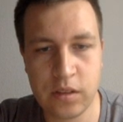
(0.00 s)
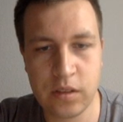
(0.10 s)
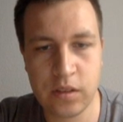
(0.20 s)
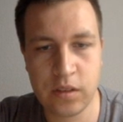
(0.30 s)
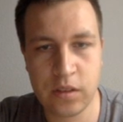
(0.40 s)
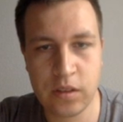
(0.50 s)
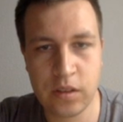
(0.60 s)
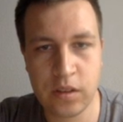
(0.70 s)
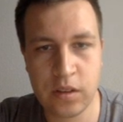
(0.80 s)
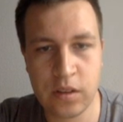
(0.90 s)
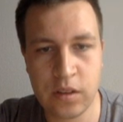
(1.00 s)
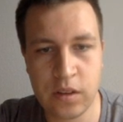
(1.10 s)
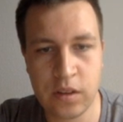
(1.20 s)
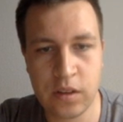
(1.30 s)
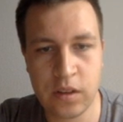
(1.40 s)

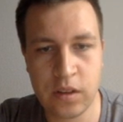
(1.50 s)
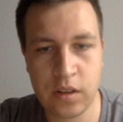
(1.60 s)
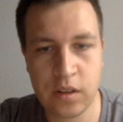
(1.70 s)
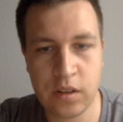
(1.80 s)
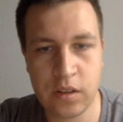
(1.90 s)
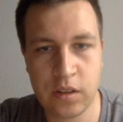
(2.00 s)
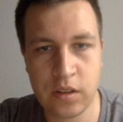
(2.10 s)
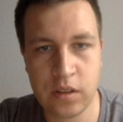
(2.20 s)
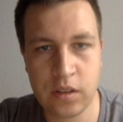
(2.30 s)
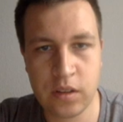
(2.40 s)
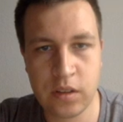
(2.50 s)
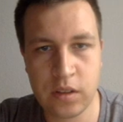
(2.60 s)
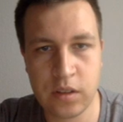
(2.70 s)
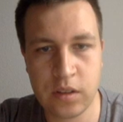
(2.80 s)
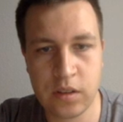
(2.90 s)

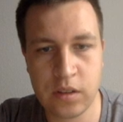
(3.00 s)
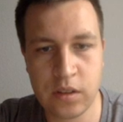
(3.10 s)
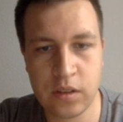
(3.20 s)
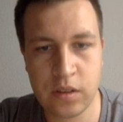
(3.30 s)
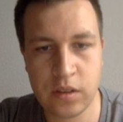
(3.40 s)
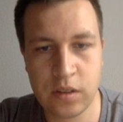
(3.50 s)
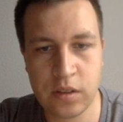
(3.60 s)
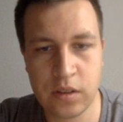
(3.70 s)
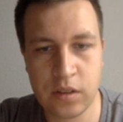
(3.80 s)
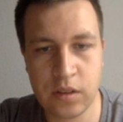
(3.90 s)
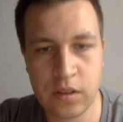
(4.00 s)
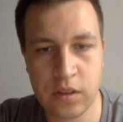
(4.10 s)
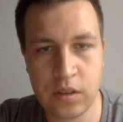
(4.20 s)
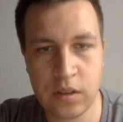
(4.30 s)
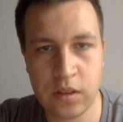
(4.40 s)

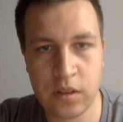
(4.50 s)
[no speech]